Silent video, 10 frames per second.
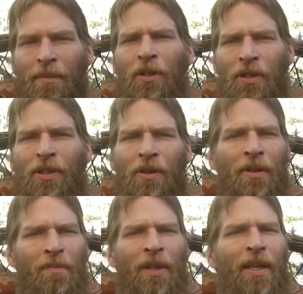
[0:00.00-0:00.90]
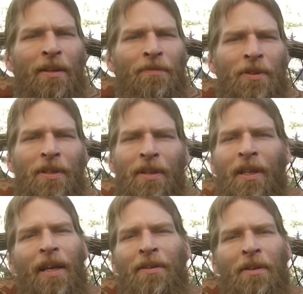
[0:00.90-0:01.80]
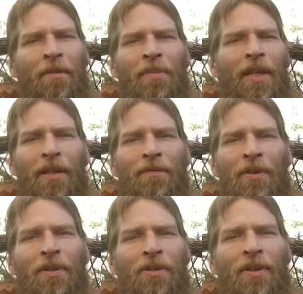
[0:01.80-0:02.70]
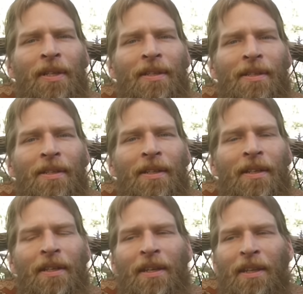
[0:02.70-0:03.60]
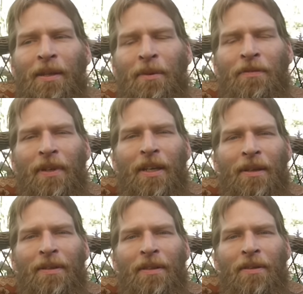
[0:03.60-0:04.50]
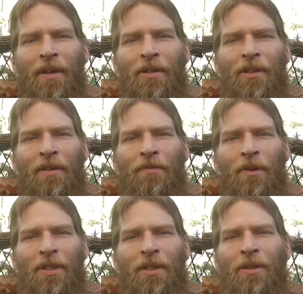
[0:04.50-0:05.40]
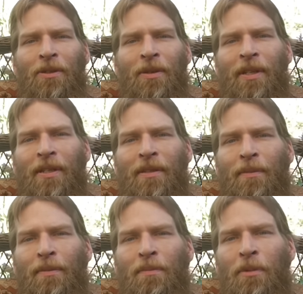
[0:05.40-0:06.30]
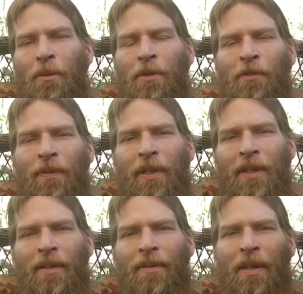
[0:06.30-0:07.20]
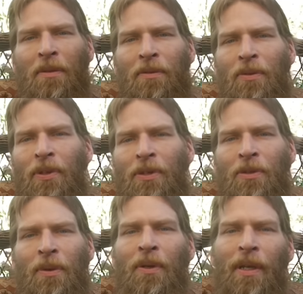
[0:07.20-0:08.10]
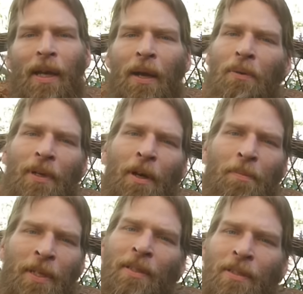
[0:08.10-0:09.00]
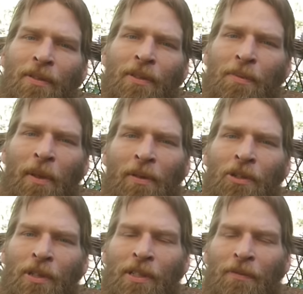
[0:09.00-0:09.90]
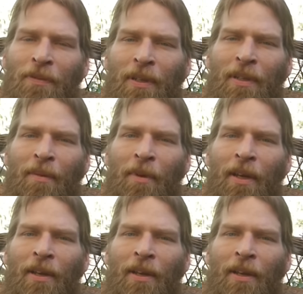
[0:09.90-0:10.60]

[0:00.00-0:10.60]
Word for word: and bushes are competing for sunlight and they're competing for nutrients and then we find out that they're actually forcing nutrients purposefully down through their trunk out up into the smaller trees to feed them